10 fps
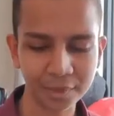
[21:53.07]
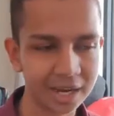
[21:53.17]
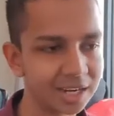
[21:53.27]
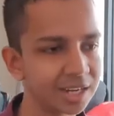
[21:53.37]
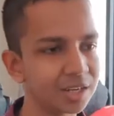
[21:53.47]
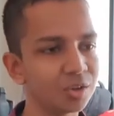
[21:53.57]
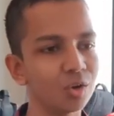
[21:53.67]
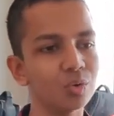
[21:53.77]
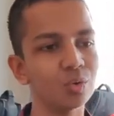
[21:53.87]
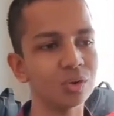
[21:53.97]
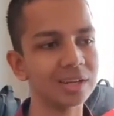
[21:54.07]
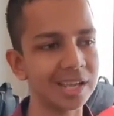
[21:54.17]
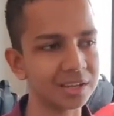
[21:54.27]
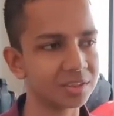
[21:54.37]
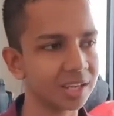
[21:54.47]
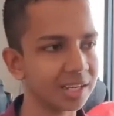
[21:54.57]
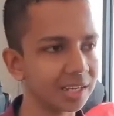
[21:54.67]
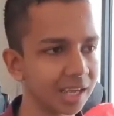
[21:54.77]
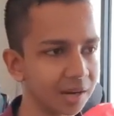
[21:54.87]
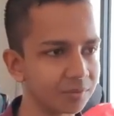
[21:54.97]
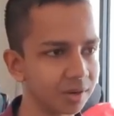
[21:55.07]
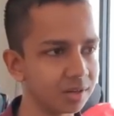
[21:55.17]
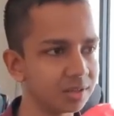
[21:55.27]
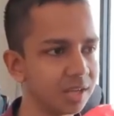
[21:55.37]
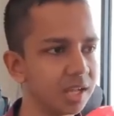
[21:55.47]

edit your own text in Canva.